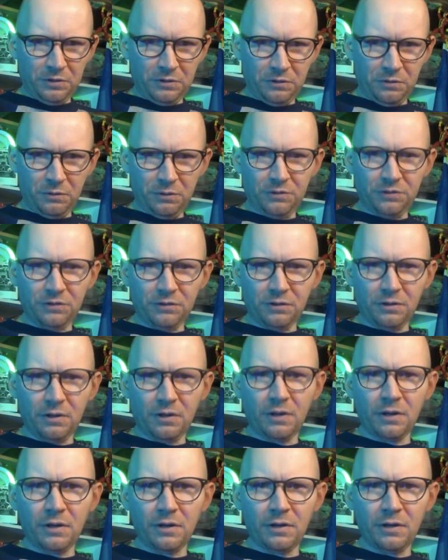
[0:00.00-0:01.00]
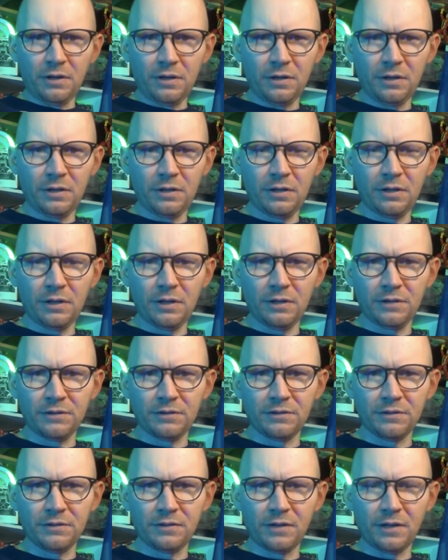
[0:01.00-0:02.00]
crystal card has to
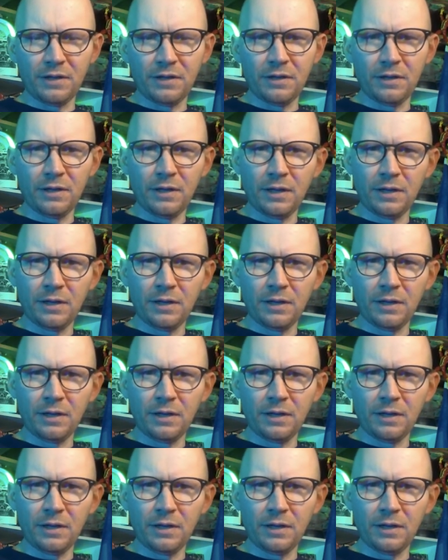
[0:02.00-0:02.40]
say.